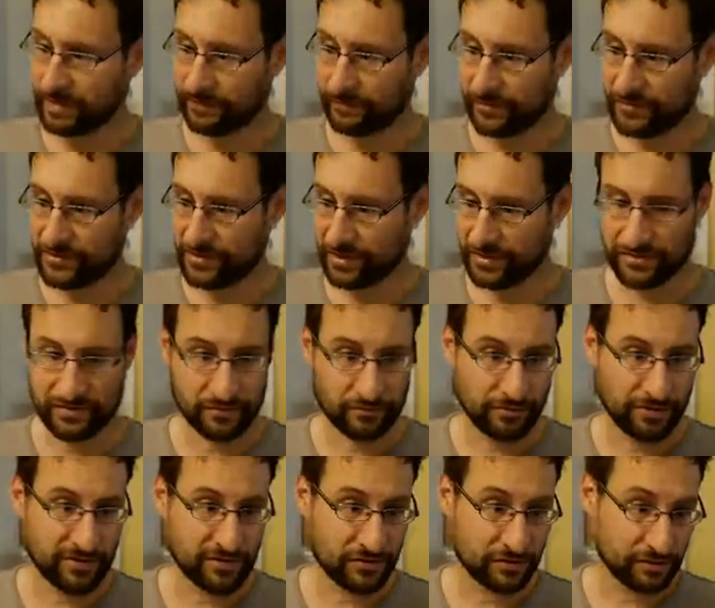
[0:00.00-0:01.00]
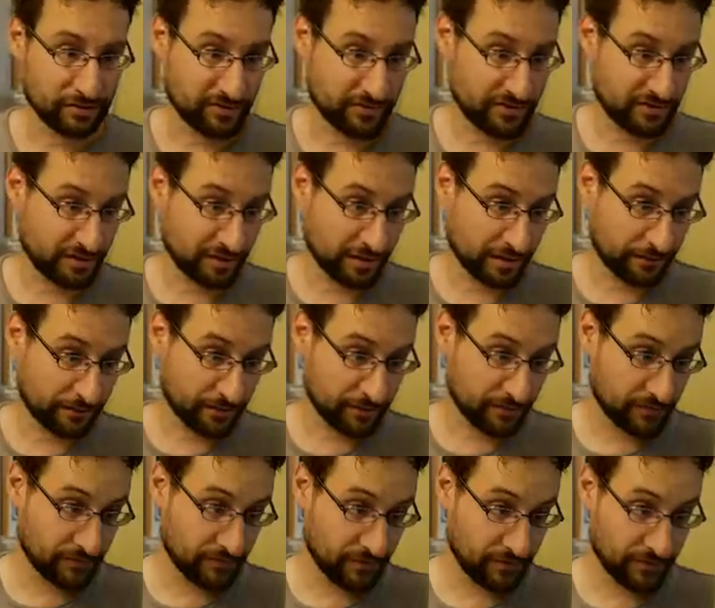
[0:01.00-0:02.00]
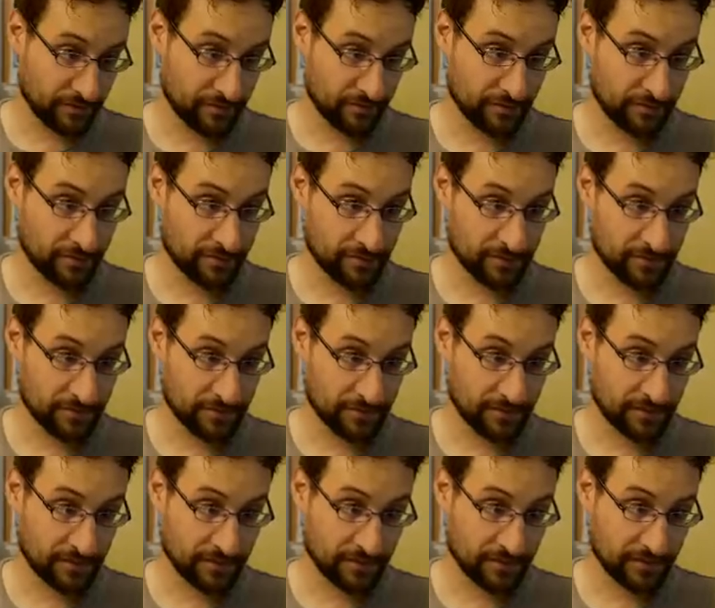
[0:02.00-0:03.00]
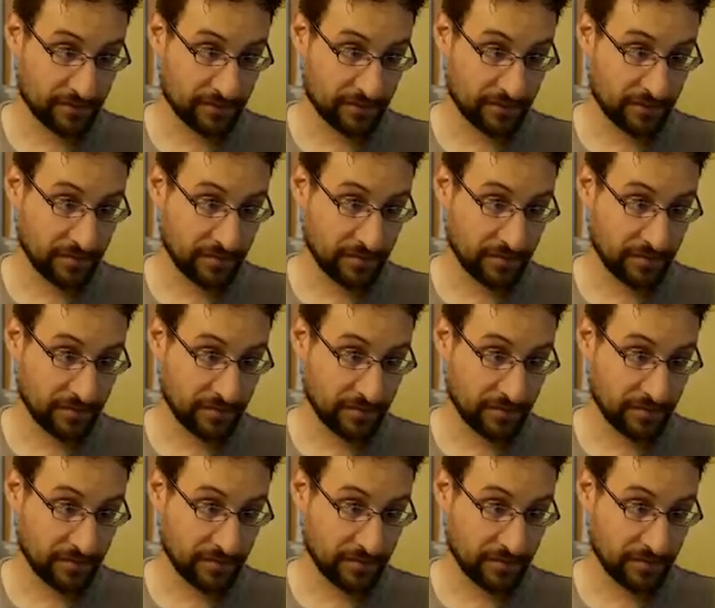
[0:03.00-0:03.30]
I will just reinstall this here live for this video. Just that,